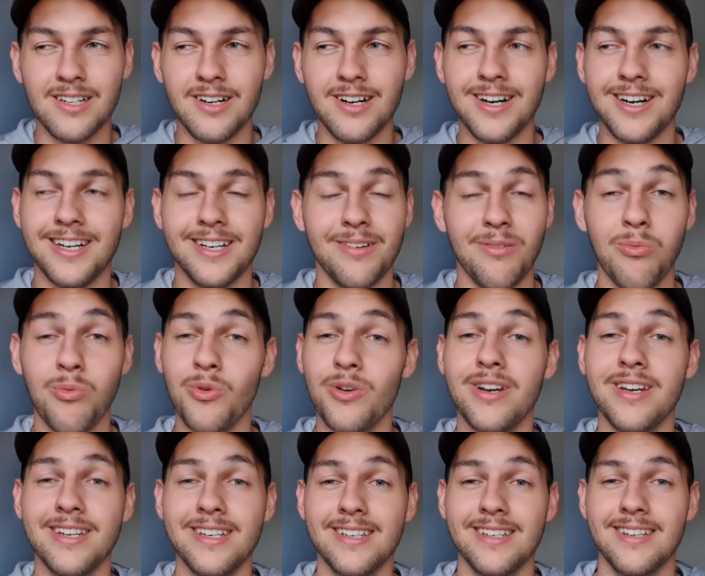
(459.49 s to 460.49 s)
I
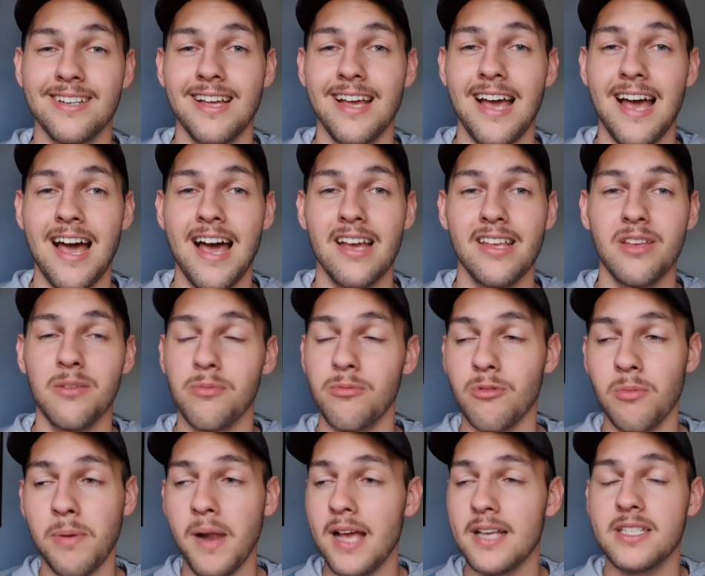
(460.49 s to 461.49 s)
wouldn't... you're
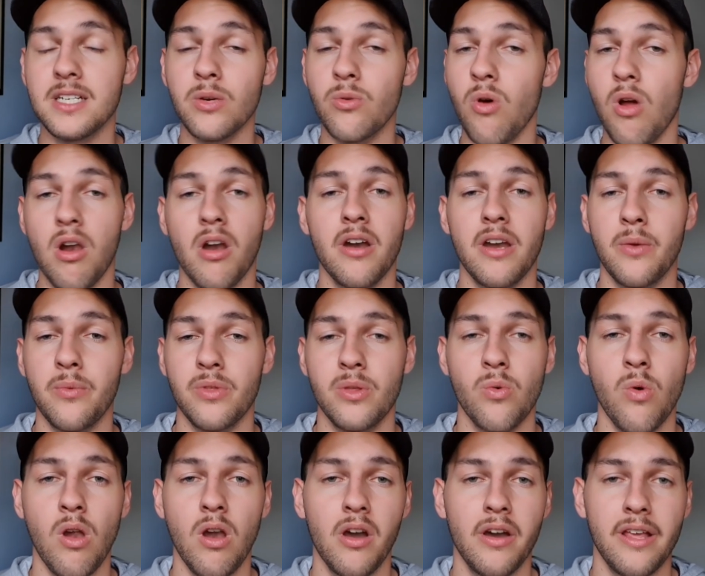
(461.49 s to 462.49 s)
replacing quality with
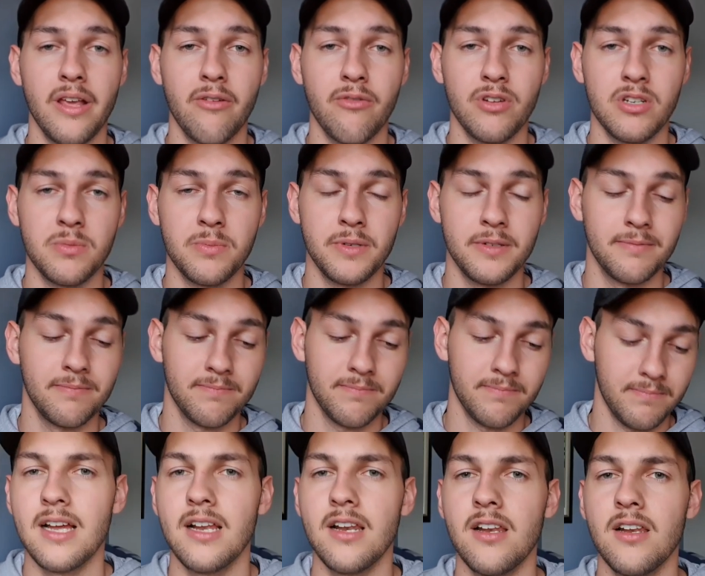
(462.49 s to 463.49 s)
quality at Richmond.
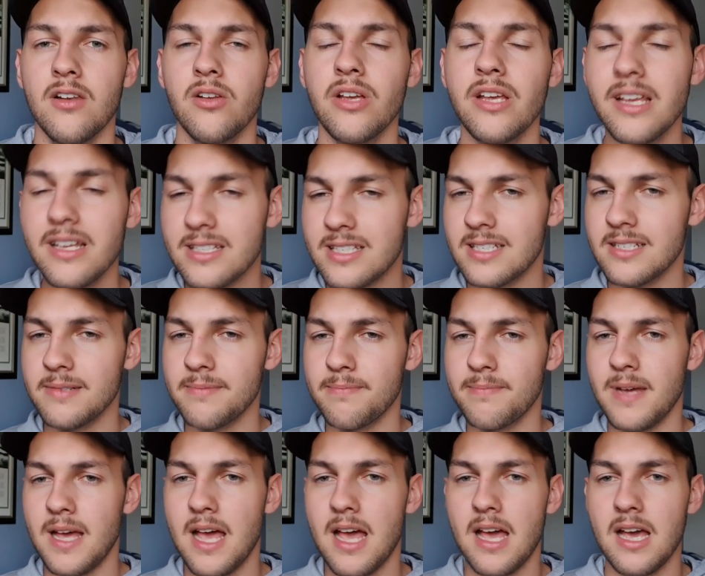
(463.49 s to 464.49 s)
Looking at some
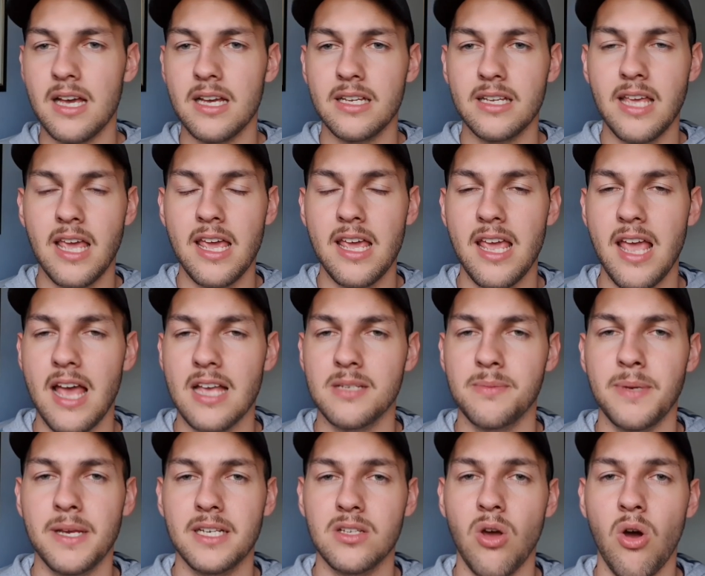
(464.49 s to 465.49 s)
key
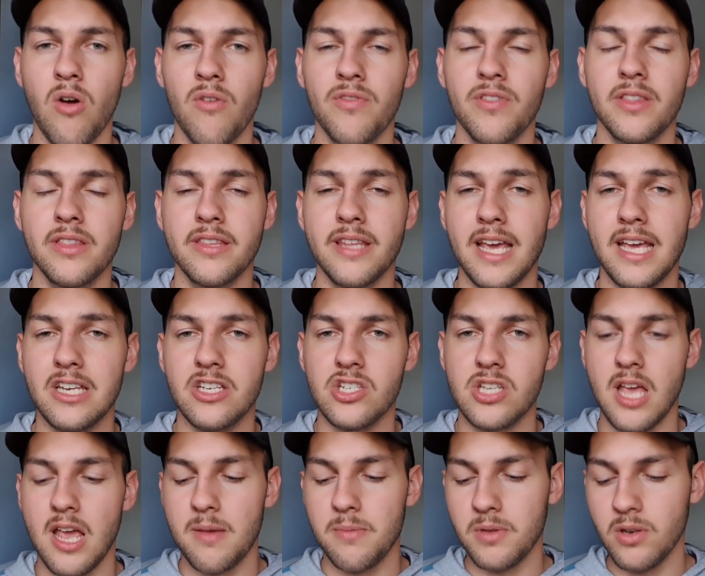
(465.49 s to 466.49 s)
aspects of each
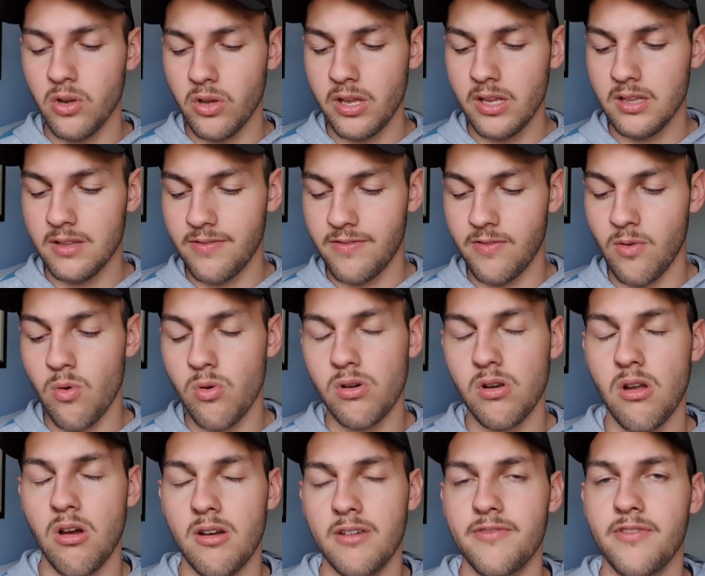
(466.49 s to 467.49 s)
team, you're looking at the forward
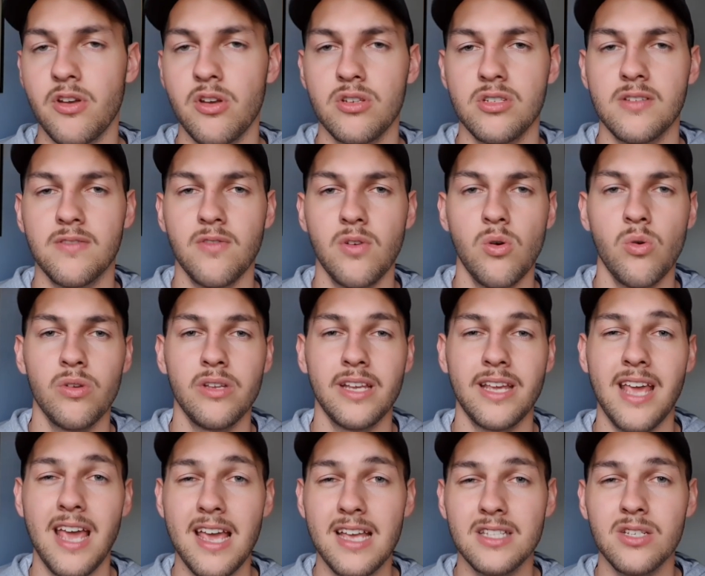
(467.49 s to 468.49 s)
line first of all, and your
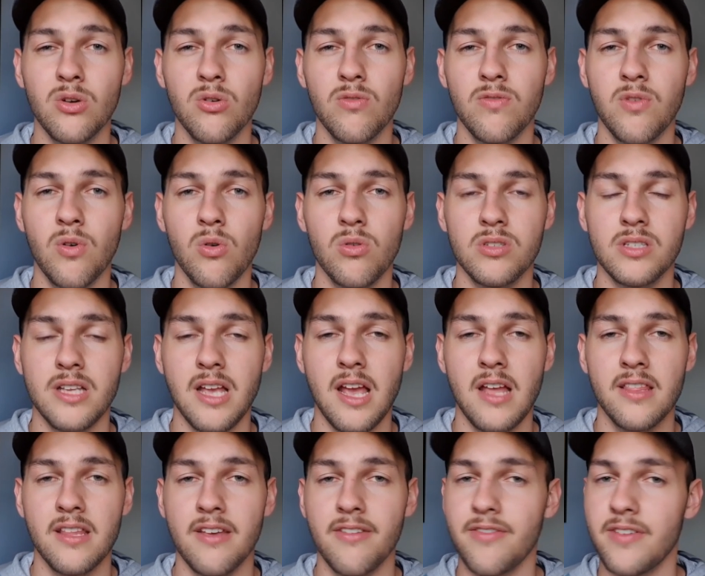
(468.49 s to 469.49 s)
key tall forwards
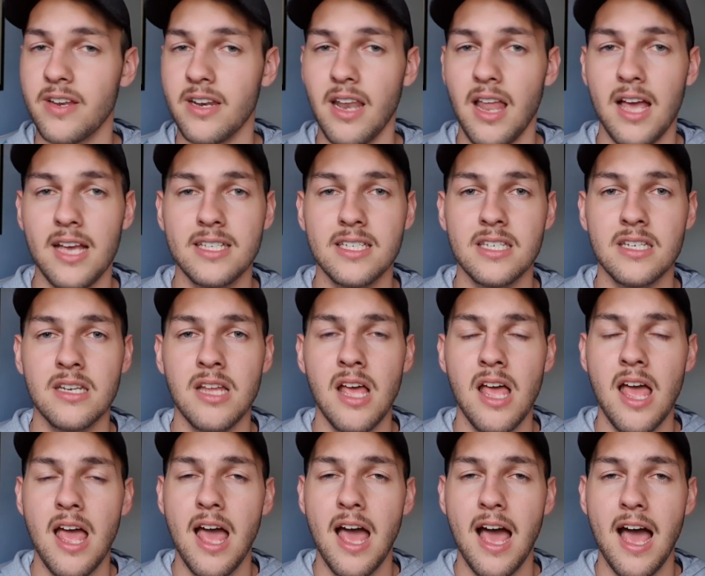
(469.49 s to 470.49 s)
down there, Finlayson,
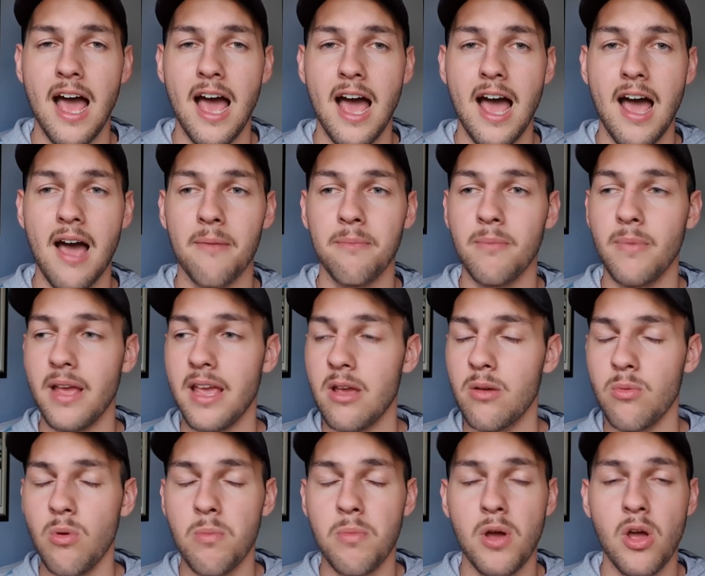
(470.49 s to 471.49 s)

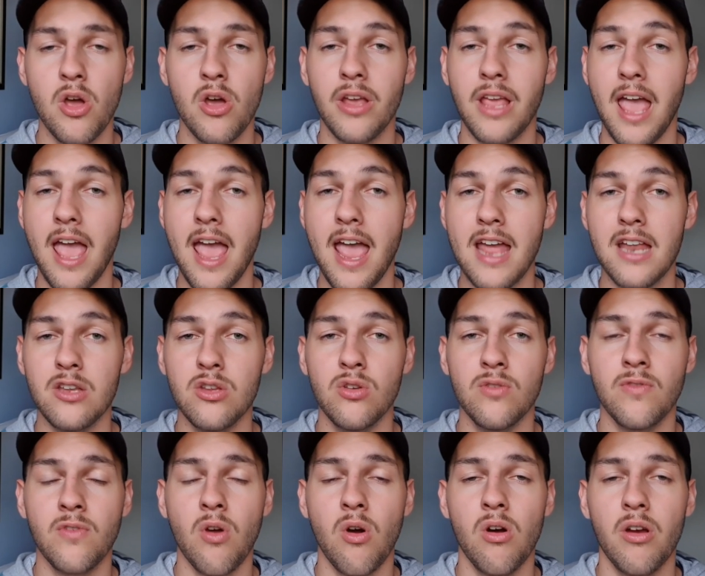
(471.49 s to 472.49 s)
Himmelberg, and
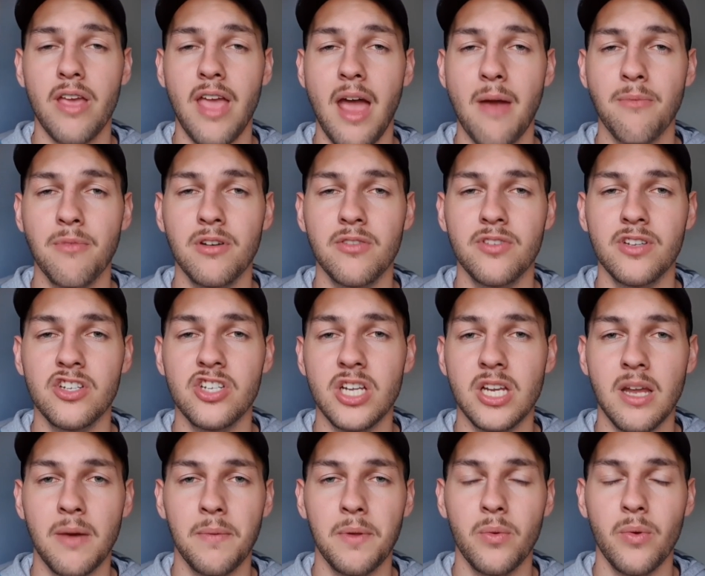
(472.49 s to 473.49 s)
you've got Cameron for
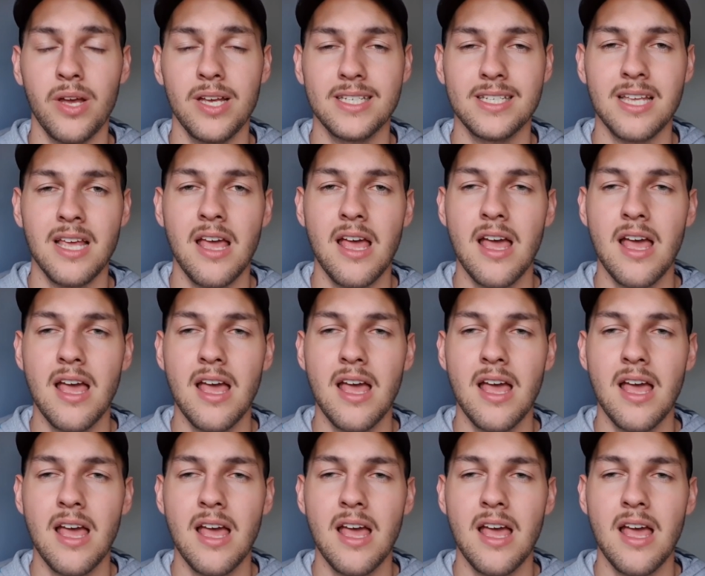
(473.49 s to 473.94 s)
GWS.